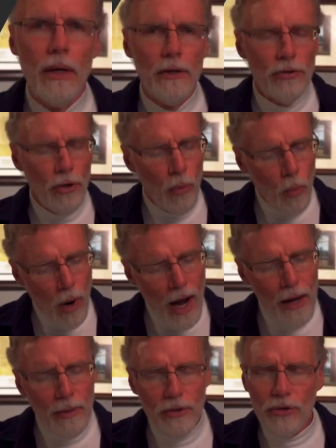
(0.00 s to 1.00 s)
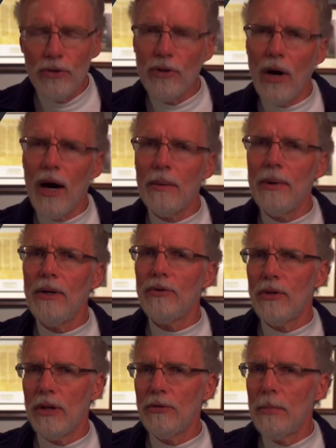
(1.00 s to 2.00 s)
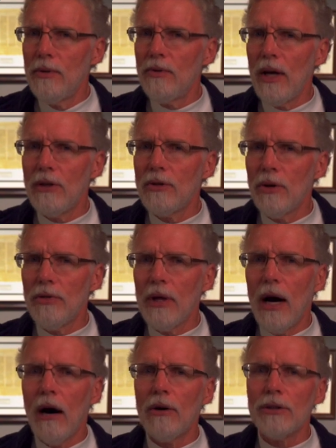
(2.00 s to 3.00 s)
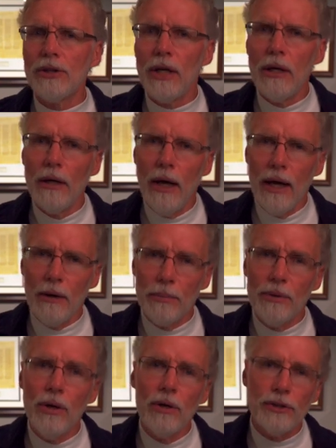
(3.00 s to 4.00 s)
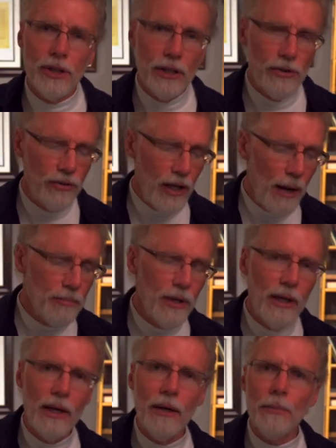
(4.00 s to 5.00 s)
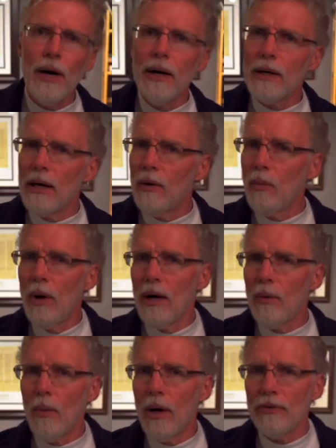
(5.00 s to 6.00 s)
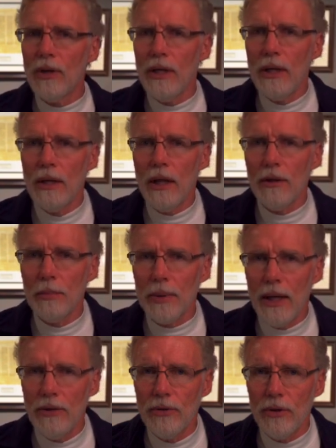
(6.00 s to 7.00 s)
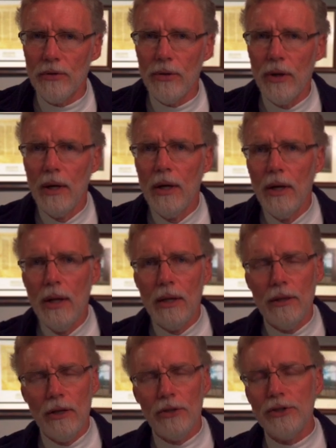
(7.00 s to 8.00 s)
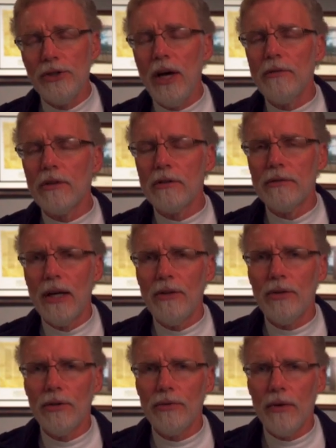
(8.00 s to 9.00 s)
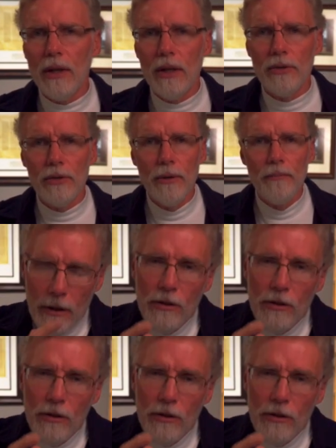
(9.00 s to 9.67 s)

So why was Darby's dispensational theology and approach accepted in America when it wasn't in other places? There are several reasons for this.